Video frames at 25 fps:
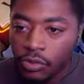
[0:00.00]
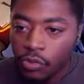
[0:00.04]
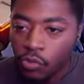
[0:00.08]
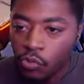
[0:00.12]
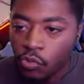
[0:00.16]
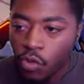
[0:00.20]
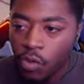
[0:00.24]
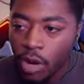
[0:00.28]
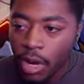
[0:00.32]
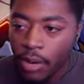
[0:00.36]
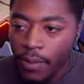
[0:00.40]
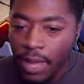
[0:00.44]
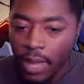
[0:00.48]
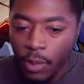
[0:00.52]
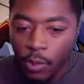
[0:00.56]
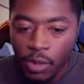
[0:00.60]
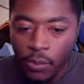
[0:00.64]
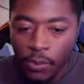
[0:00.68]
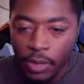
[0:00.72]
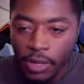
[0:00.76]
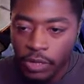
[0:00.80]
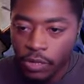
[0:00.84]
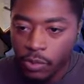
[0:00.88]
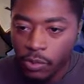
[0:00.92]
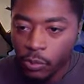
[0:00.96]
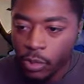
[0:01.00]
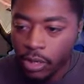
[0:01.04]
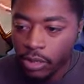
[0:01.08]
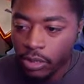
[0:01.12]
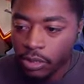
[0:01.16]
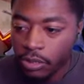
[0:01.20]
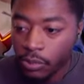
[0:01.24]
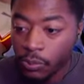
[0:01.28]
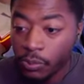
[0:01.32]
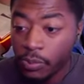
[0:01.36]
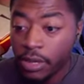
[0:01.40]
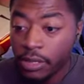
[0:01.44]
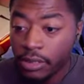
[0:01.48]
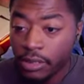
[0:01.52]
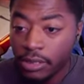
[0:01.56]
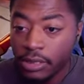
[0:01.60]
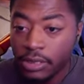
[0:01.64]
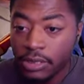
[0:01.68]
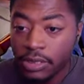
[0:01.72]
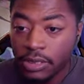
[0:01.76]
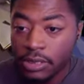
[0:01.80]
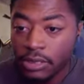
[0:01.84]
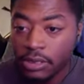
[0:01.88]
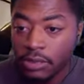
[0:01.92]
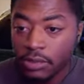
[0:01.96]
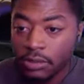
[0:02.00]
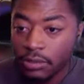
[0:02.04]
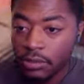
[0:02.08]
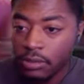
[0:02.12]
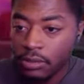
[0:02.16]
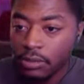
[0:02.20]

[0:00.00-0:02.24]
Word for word: Ruan Mei will make your your breakness